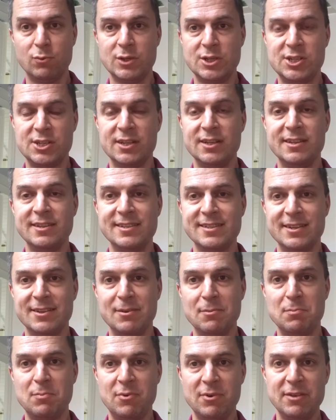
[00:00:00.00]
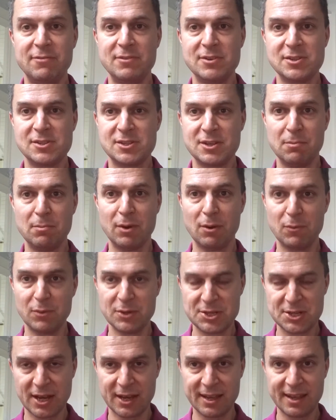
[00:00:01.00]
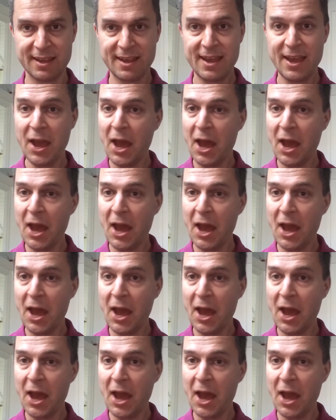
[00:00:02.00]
which is the previous symbol which I